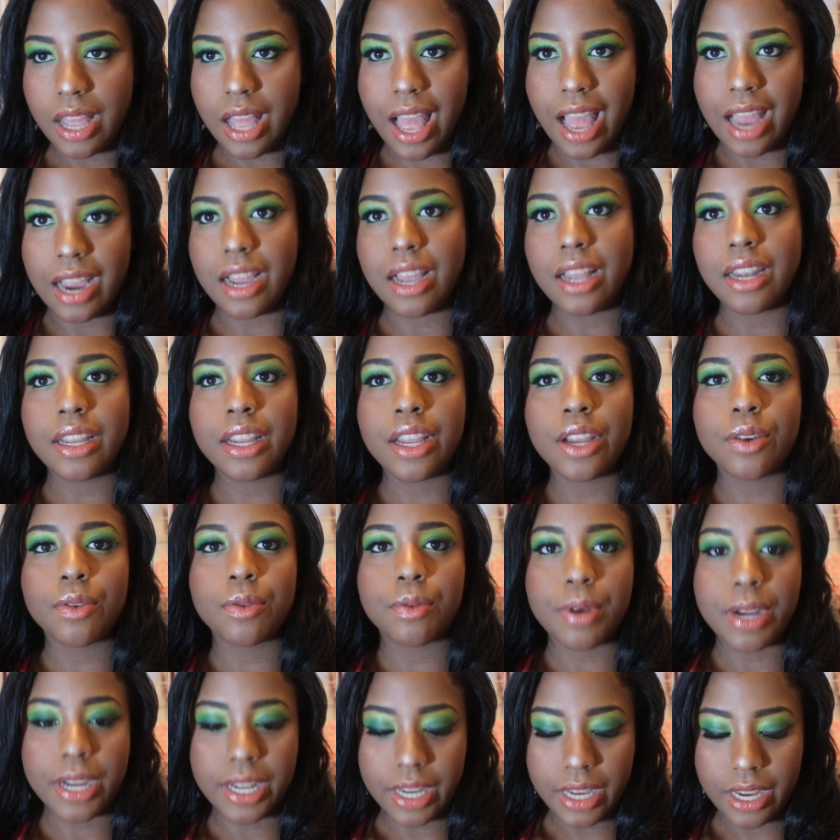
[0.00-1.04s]
I gotta get
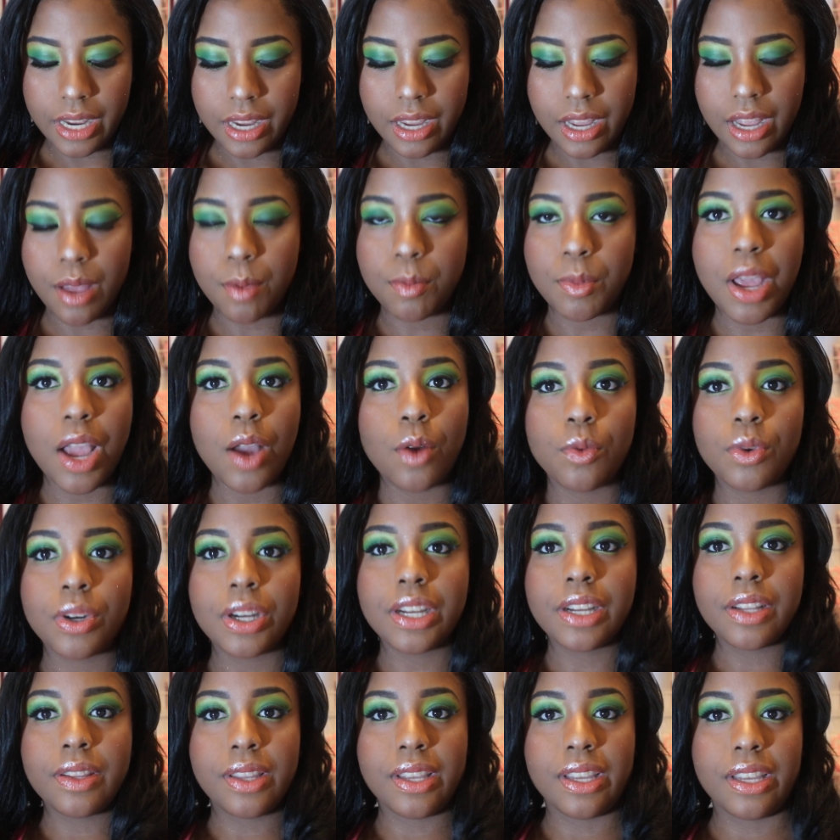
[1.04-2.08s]
ready. I'm not
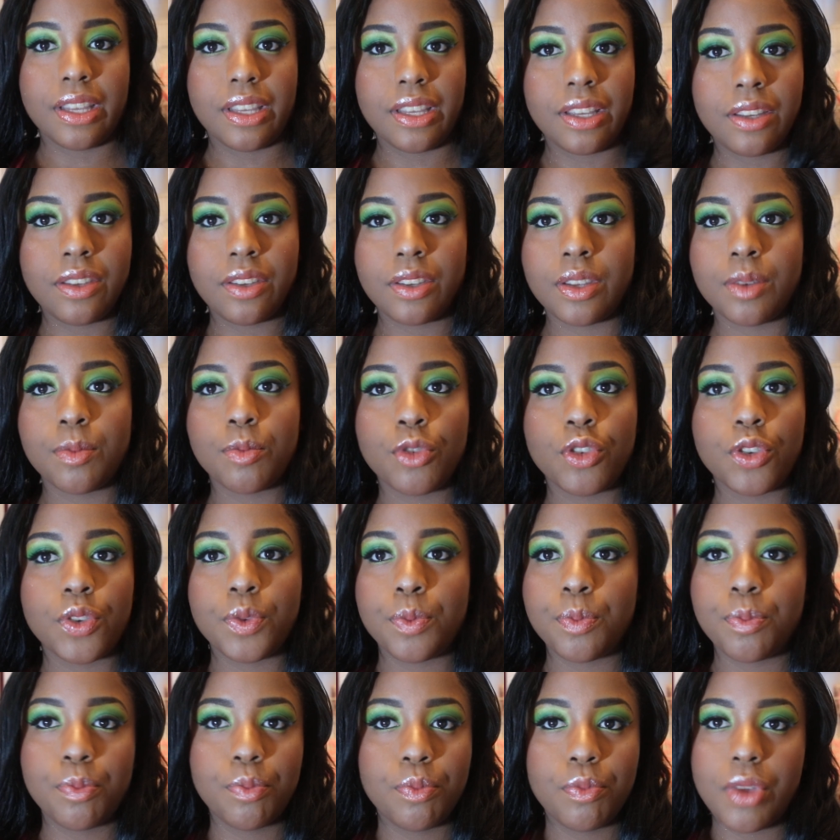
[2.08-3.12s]
wearing this, I'm
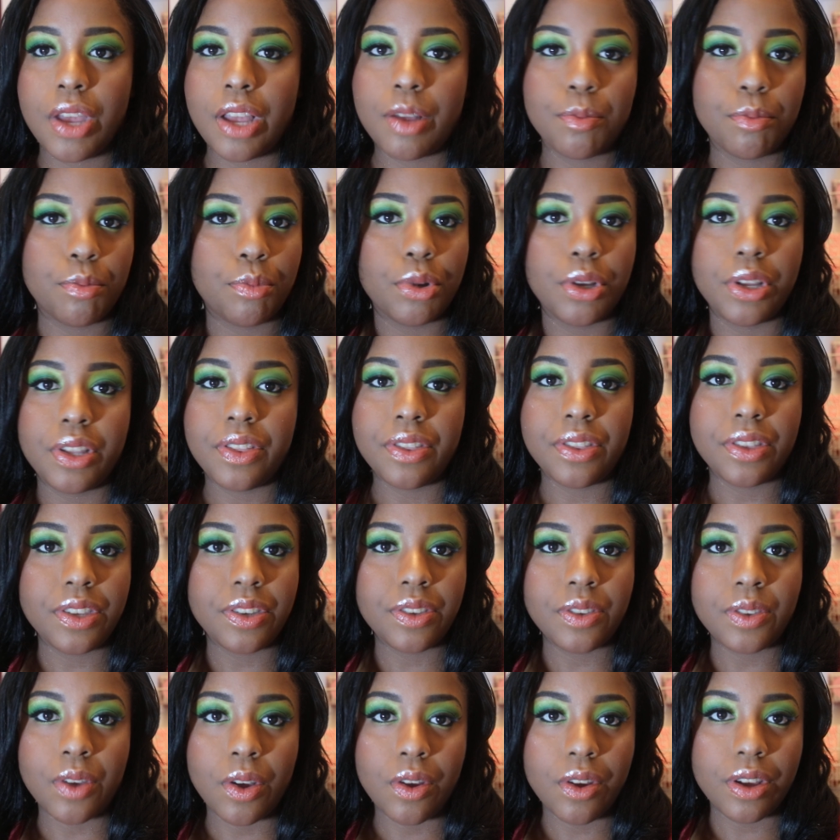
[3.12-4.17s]
just putting
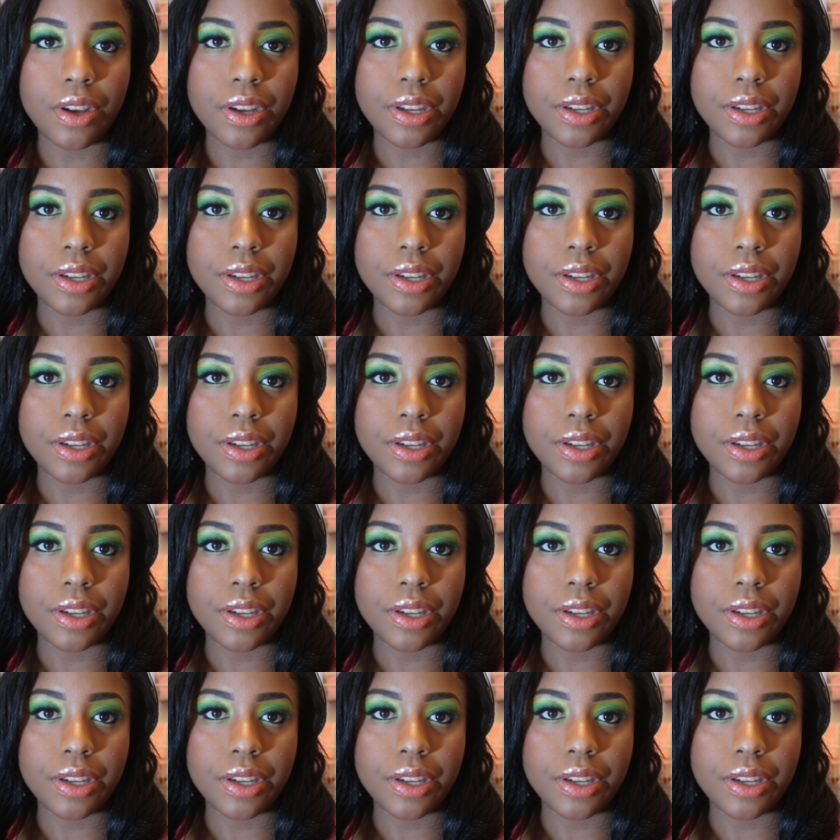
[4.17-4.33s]
this on.